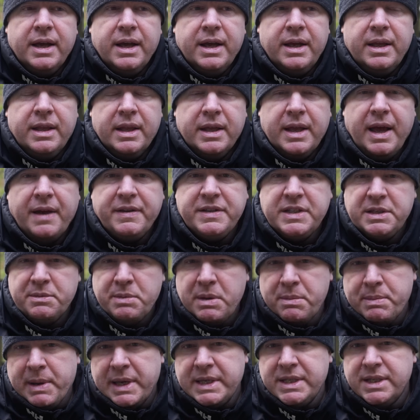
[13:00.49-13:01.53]
has to
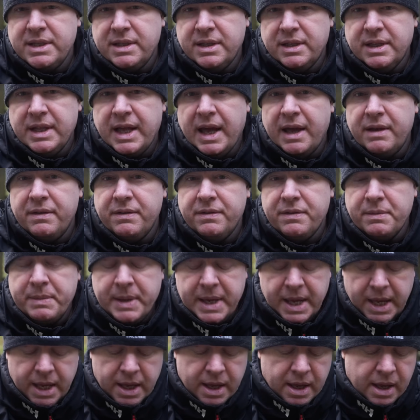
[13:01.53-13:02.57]
be better than that for
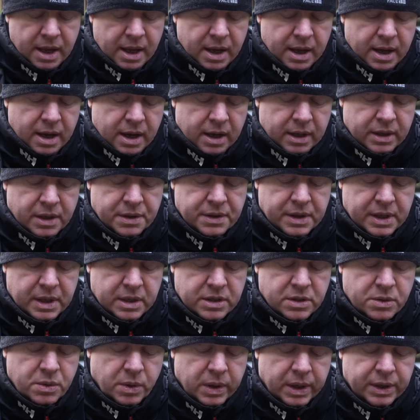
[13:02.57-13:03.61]
me. I don't think
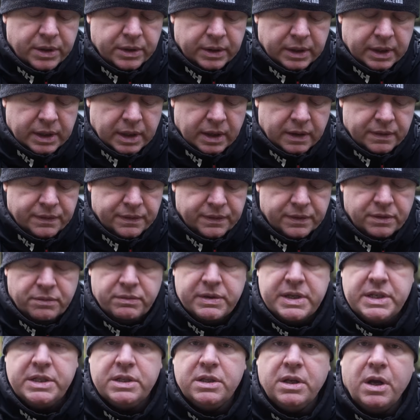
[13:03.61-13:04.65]
it's quite good enough. The
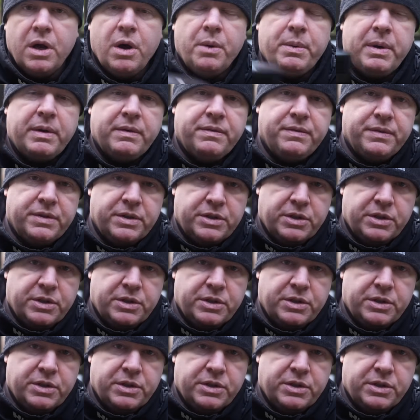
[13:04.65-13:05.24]
reason that I went for the